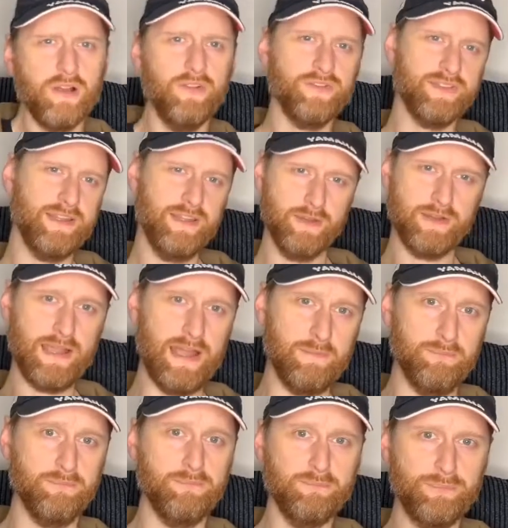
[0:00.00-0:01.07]
Obviously you
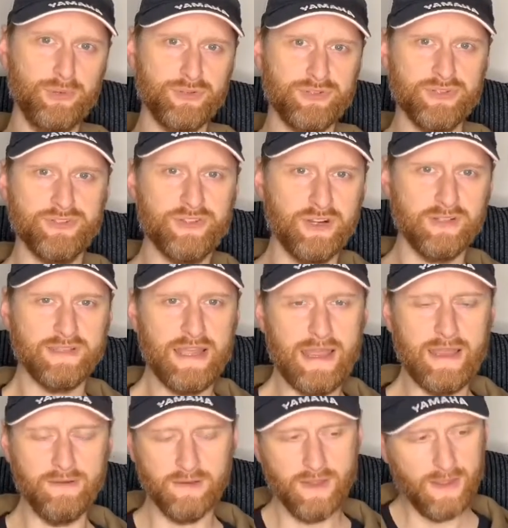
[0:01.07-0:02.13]
can push the stock
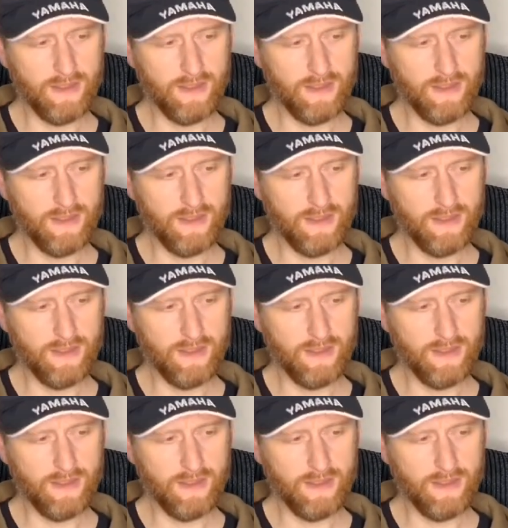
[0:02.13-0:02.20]
down